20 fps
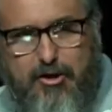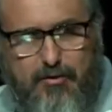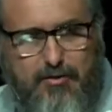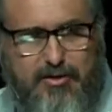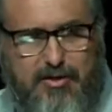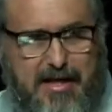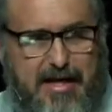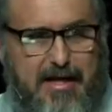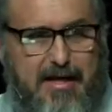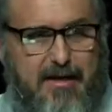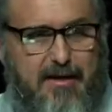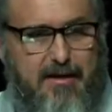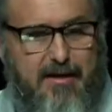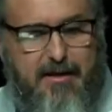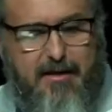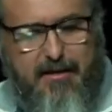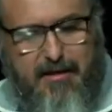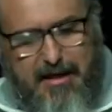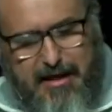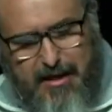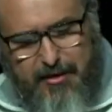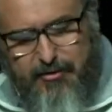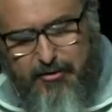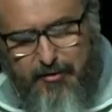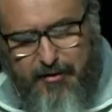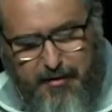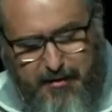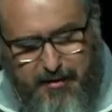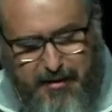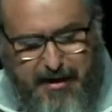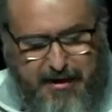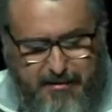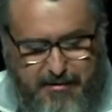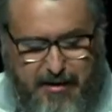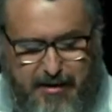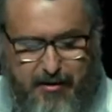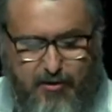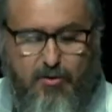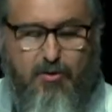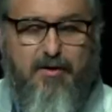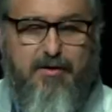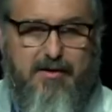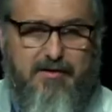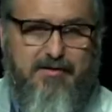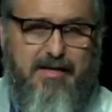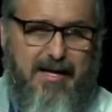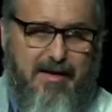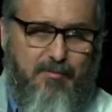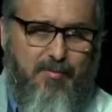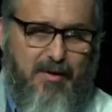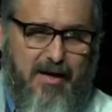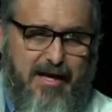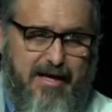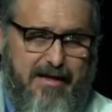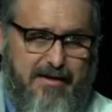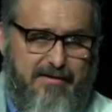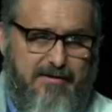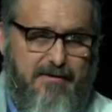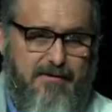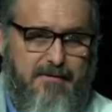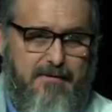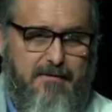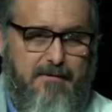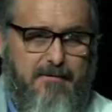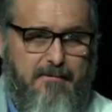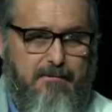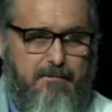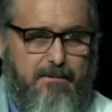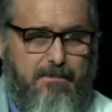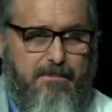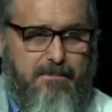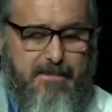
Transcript: when you sin, these are the things that are going to take place.